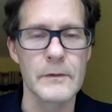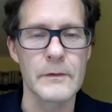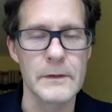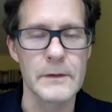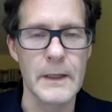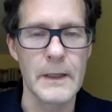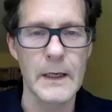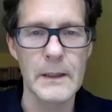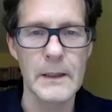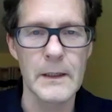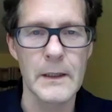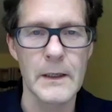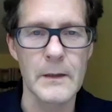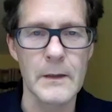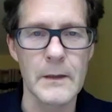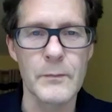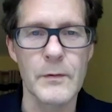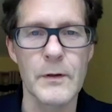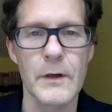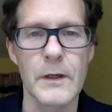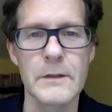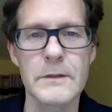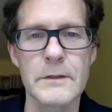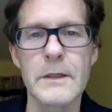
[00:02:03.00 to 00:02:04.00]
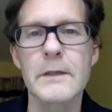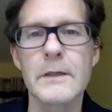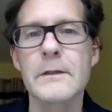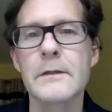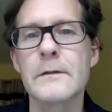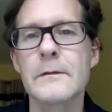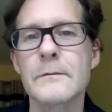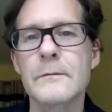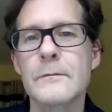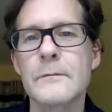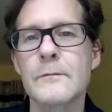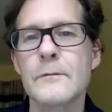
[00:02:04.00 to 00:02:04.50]
Dialogue Project,
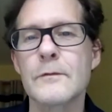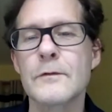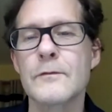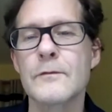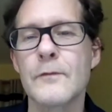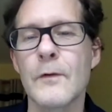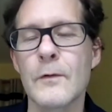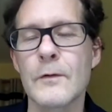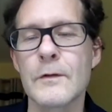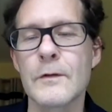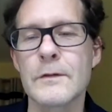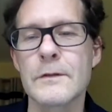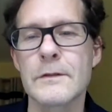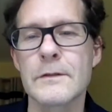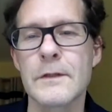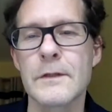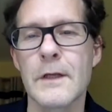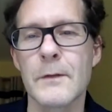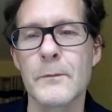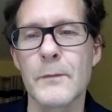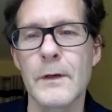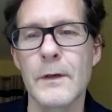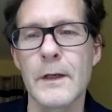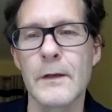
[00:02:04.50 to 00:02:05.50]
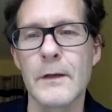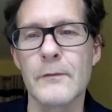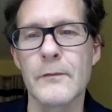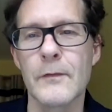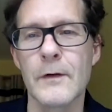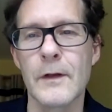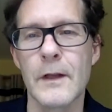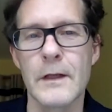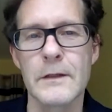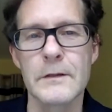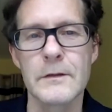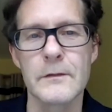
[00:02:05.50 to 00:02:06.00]
which focuses on bringing
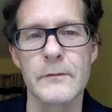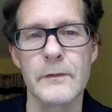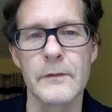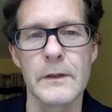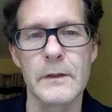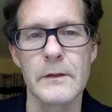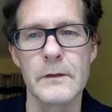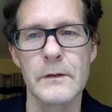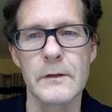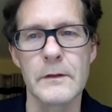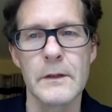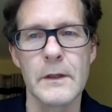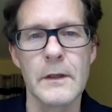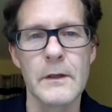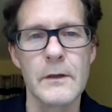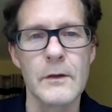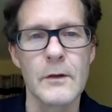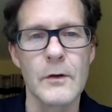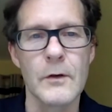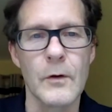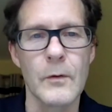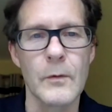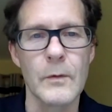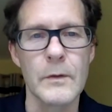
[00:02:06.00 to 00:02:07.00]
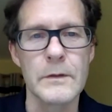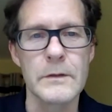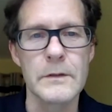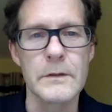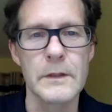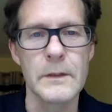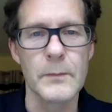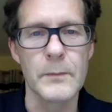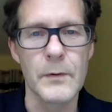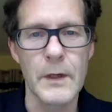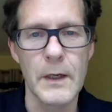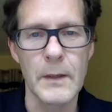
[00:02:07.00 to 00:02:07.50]
philosophy into Galway
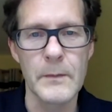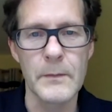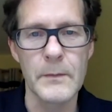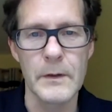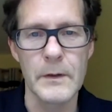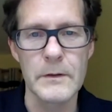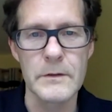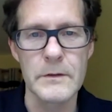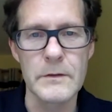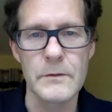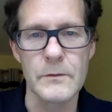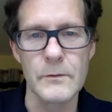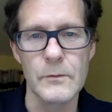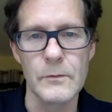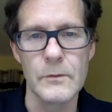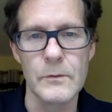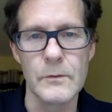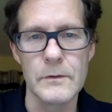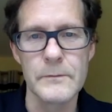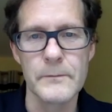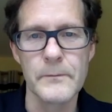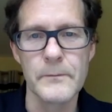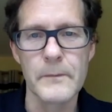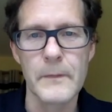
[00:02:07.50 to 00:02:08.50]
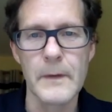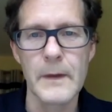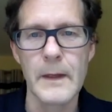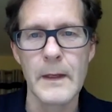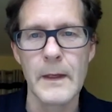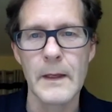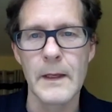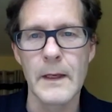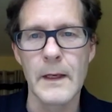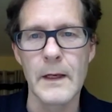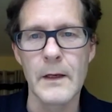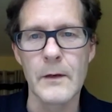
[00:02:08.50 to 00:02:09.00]
City primary schools
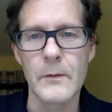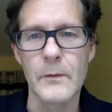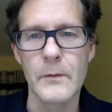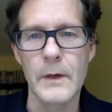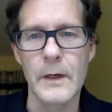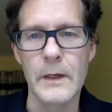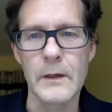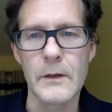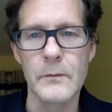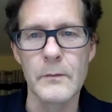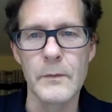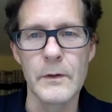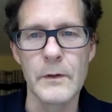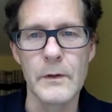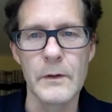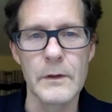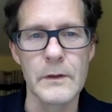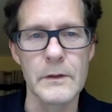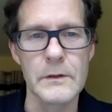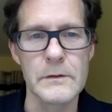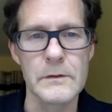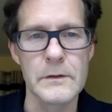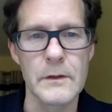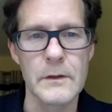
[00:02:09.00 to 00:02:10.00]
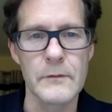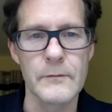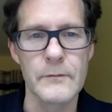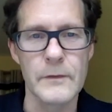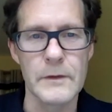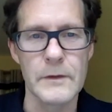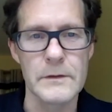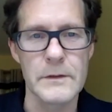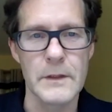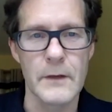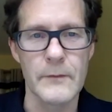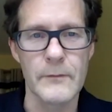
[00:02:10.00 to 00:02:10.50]
and creating communities of
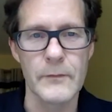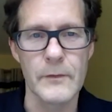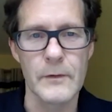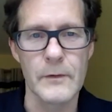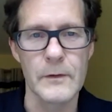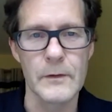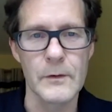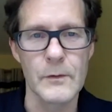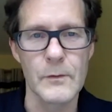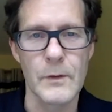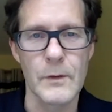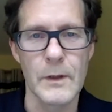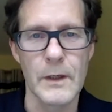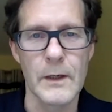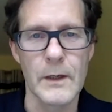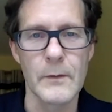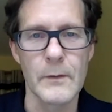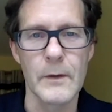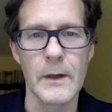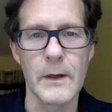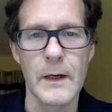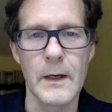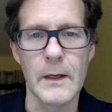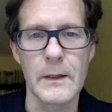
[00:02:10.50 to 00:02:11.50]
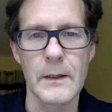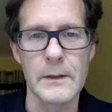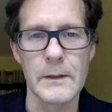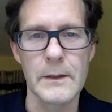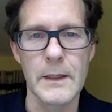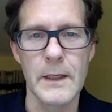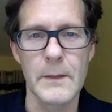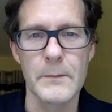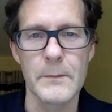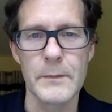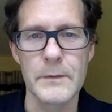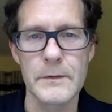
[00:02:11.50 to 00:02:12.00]
philosophical inquiry on
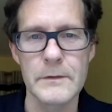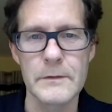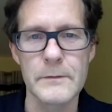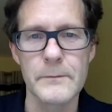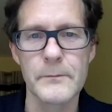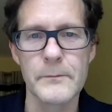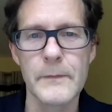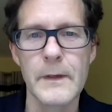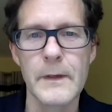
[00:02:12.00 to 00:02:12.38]
campus.